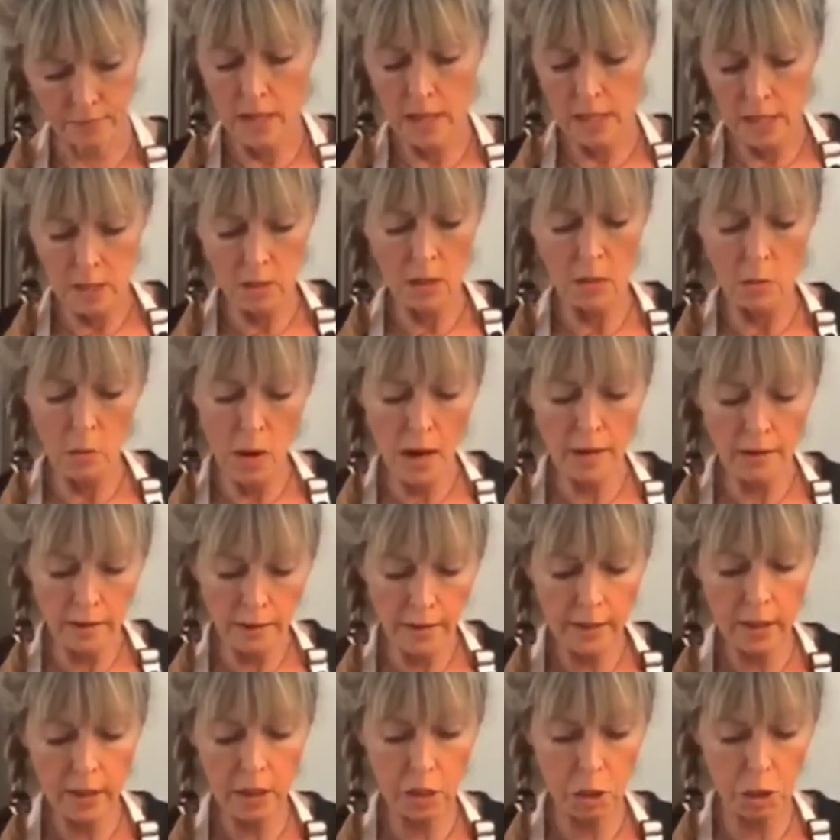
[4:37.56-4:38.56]
So I want
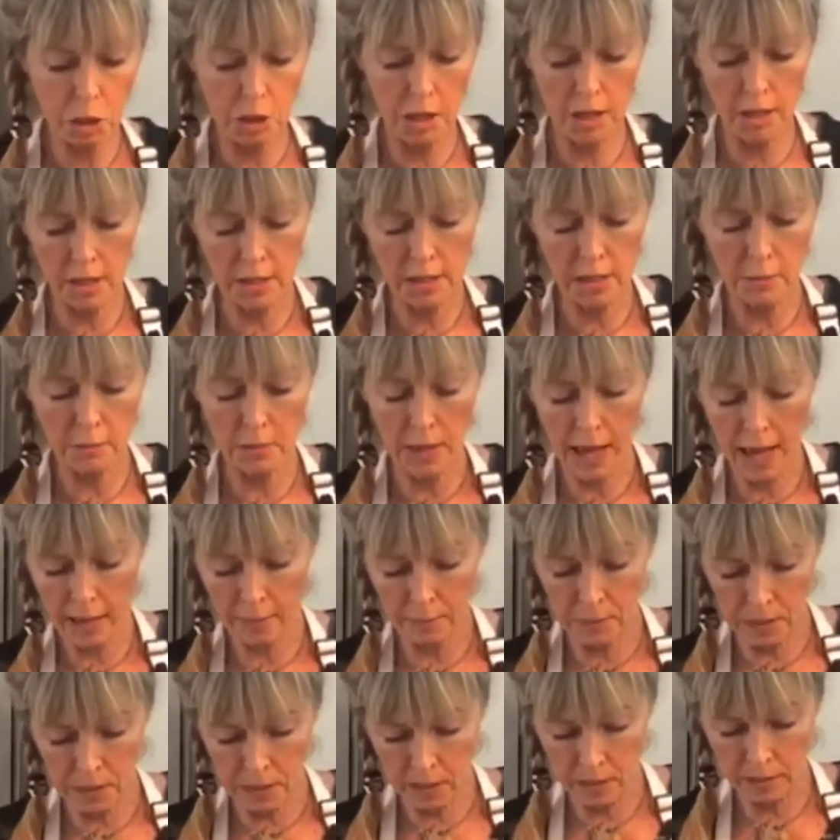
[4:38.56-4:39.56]
little chunks of
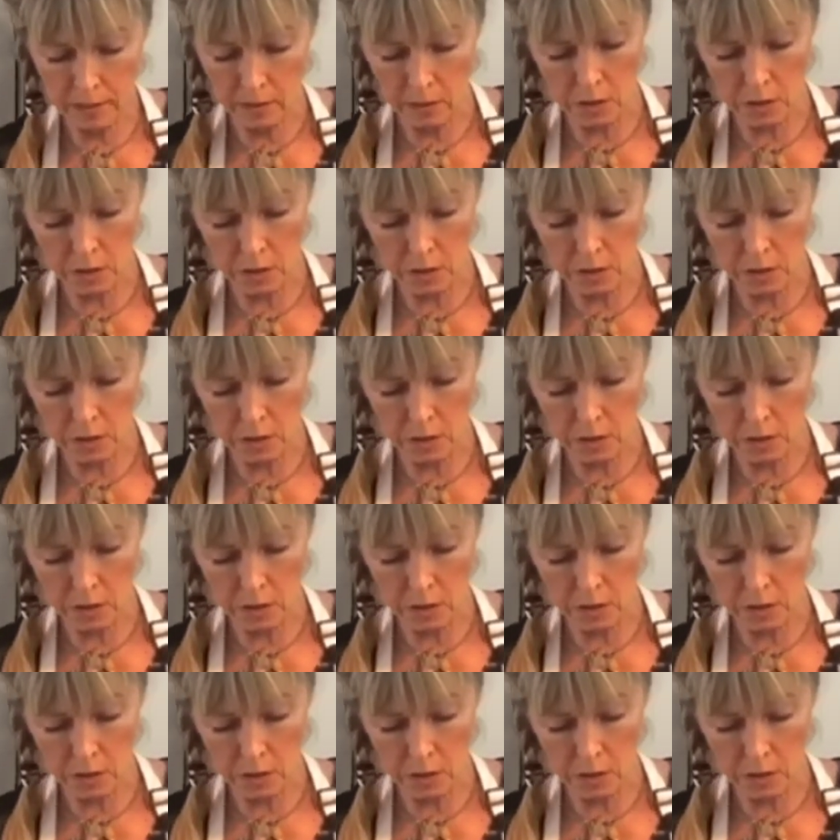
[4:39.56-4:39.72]
black bean in there,